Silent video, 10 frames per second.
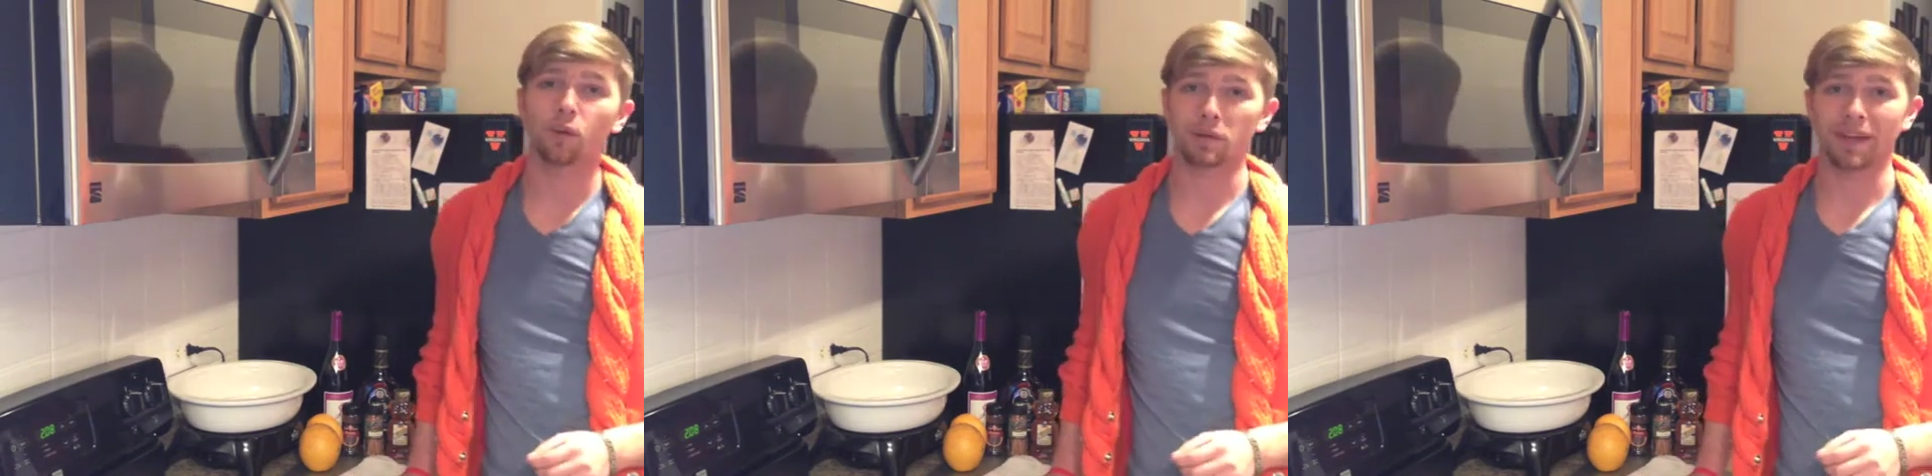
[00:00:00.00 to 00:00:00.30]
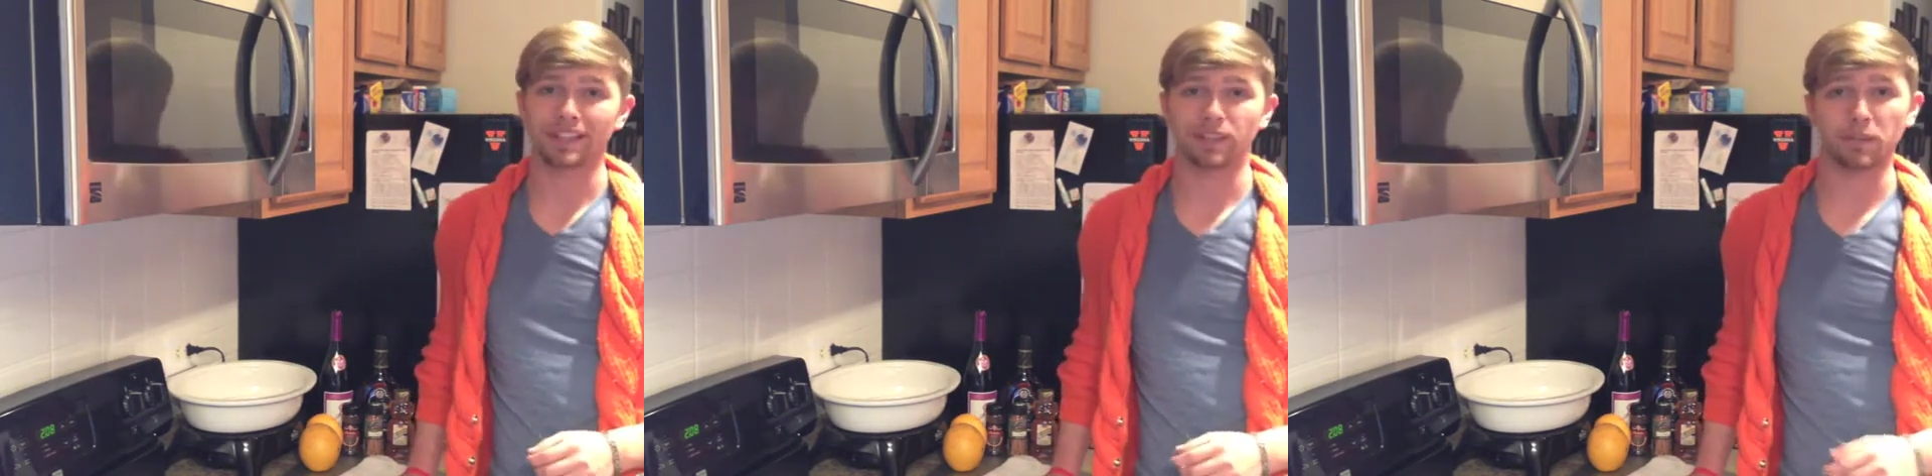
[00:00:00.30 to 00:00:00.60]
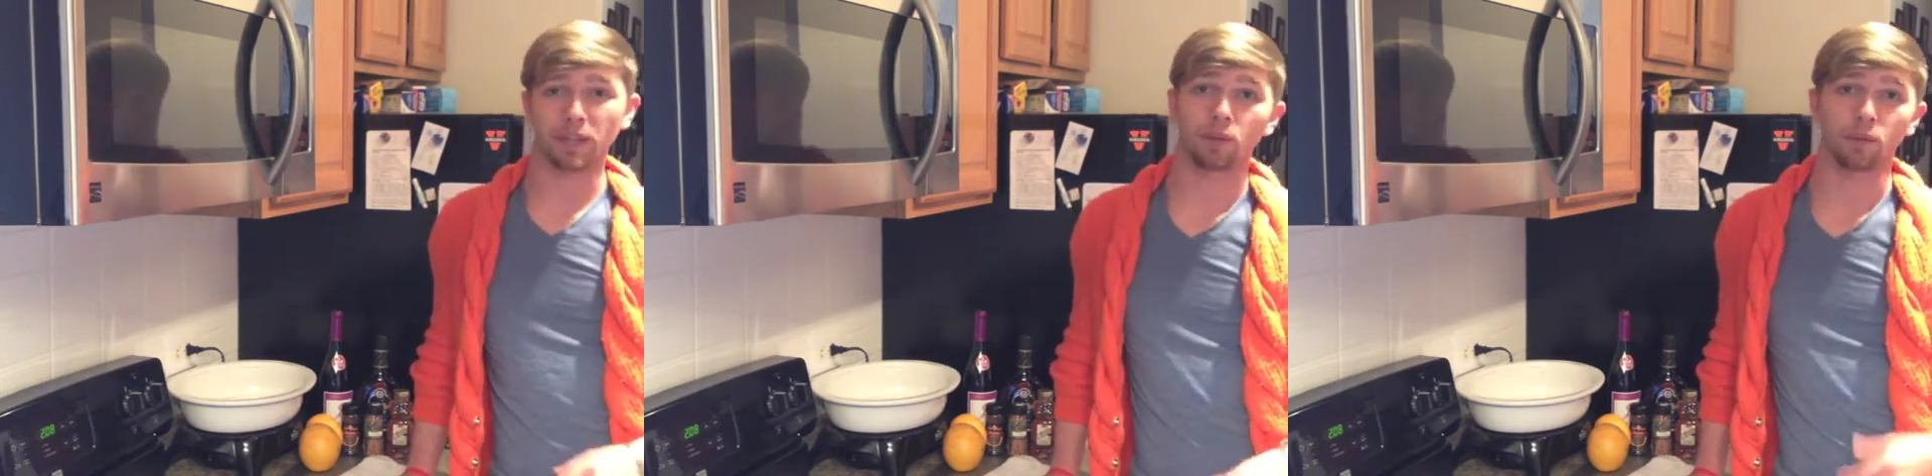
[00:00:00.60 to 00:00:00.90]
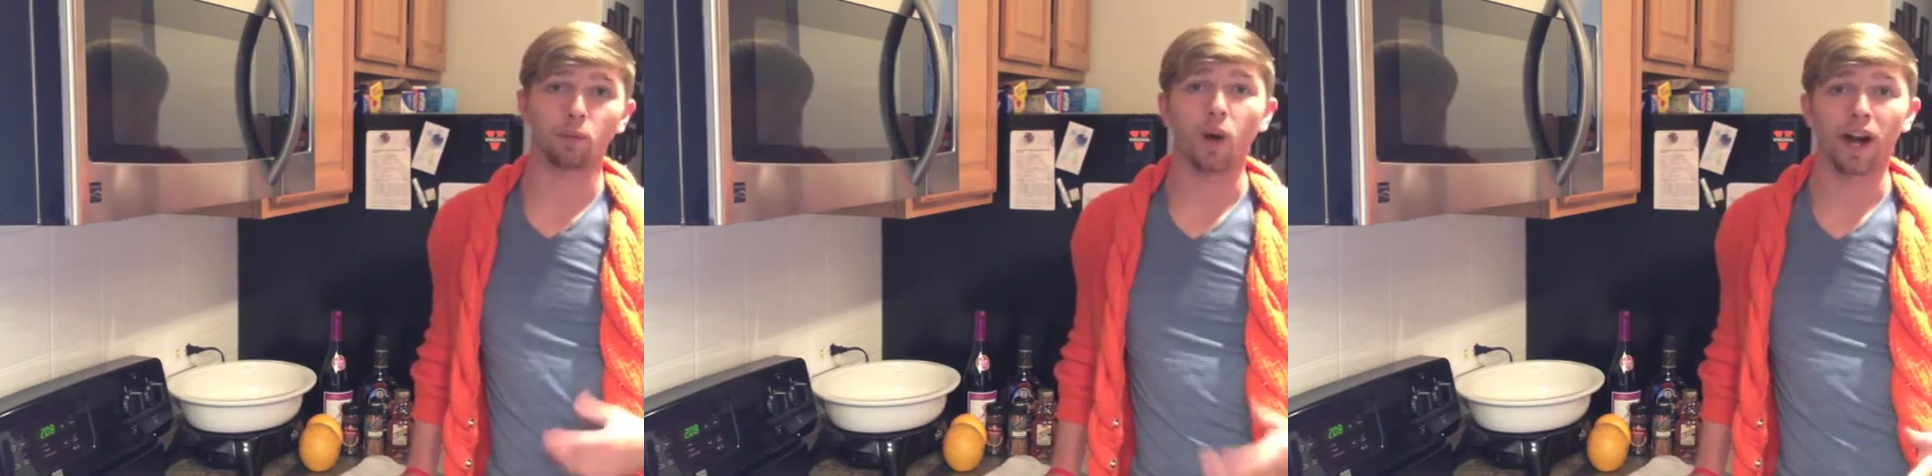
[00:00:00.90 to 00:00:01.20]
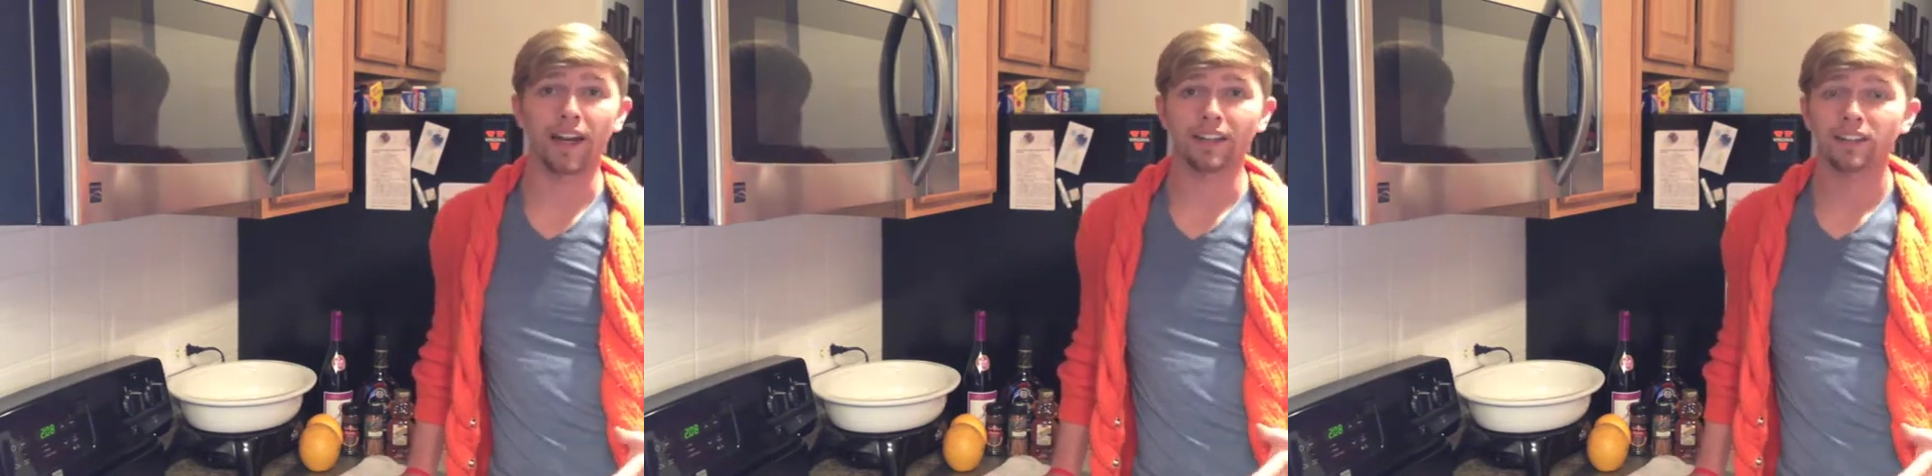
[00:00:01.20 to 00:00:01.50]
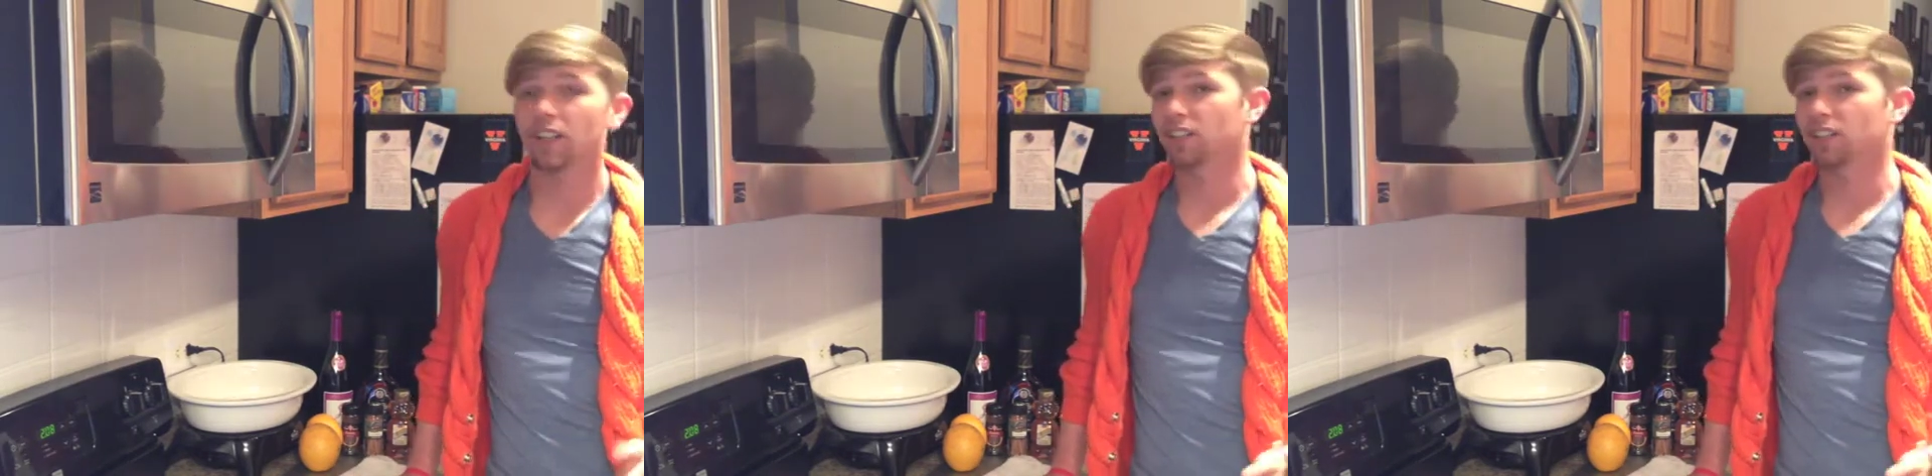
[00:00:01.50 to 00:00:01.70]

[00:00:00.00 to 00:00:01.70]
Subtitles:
we make something with wine.